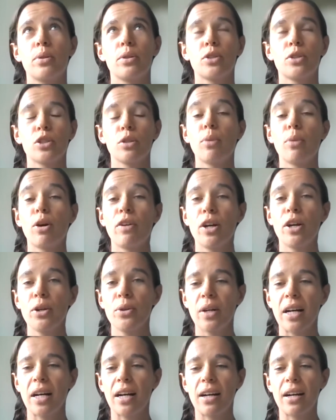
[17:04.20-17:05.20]

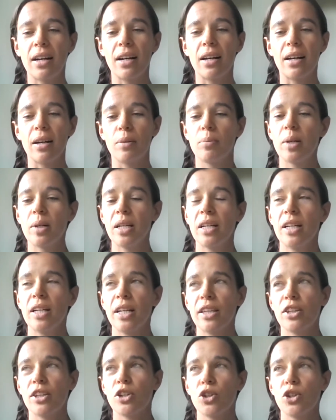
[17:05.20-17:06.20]
tomorrow um,
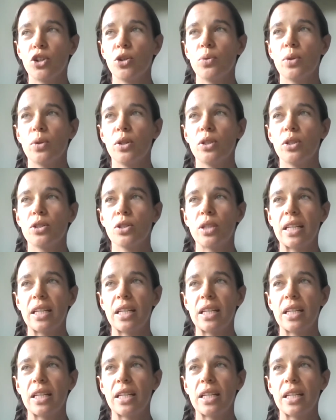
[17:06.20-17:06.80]
that you would